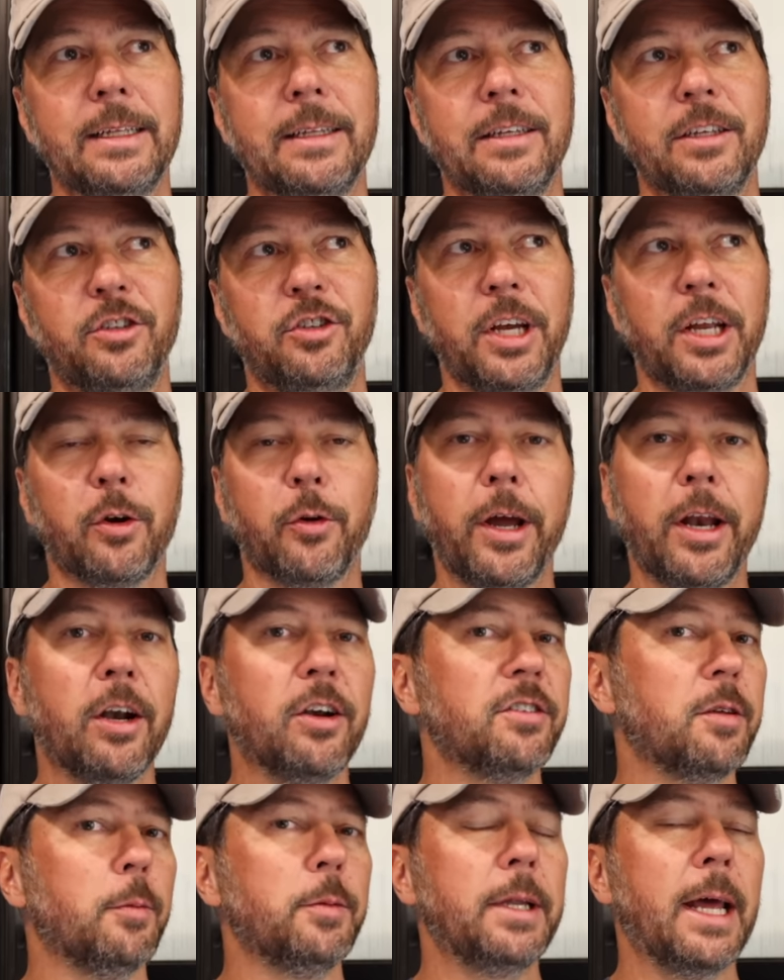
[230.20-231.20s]
the
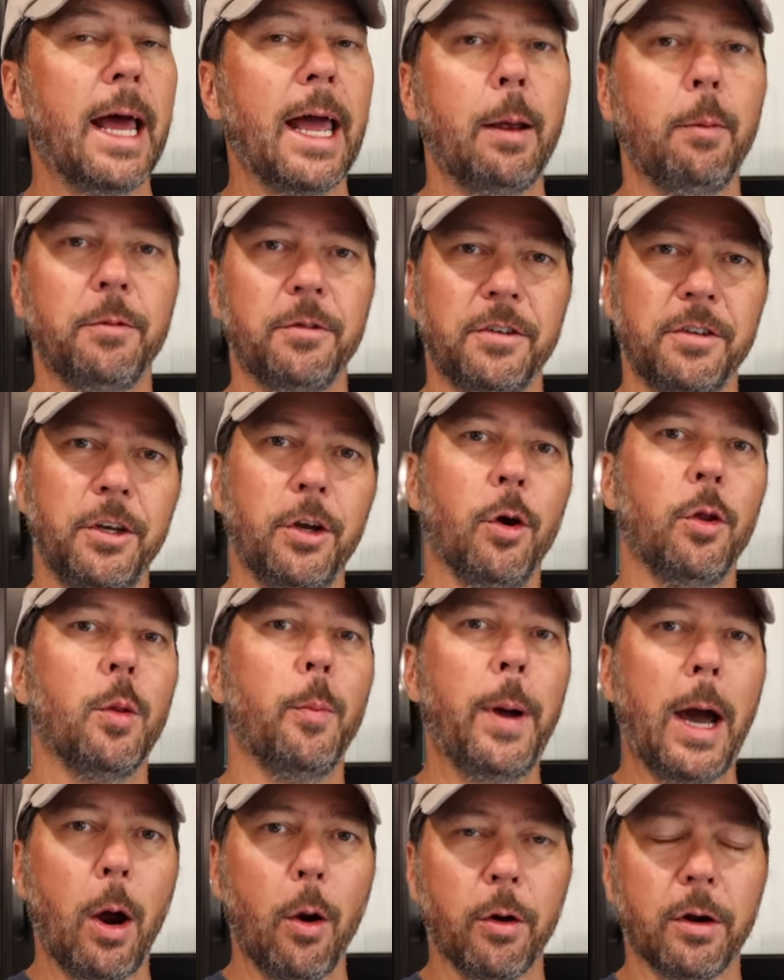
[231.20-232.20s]
generator sometimes, you know, the
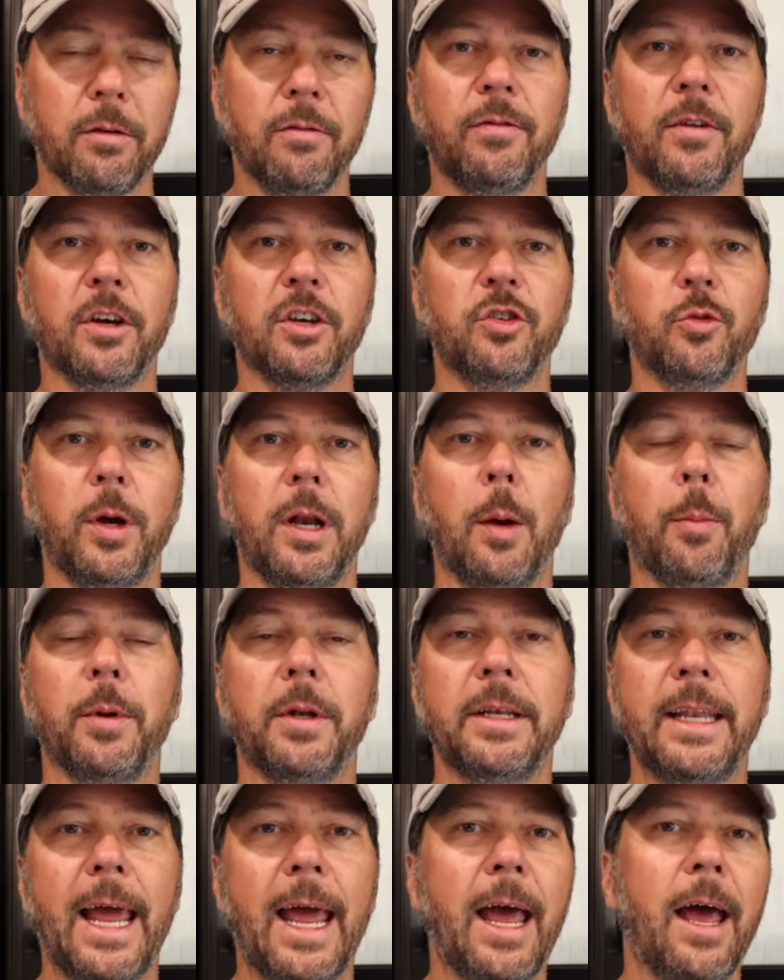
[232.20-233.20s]
power can fluctuate up
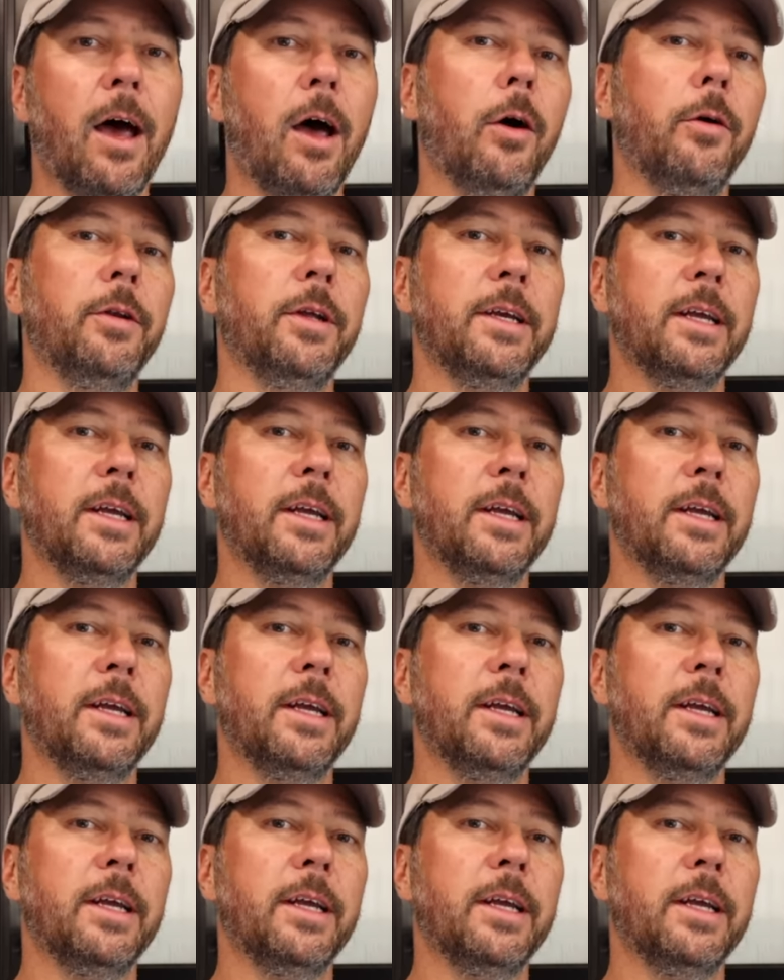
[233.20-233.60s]
and down.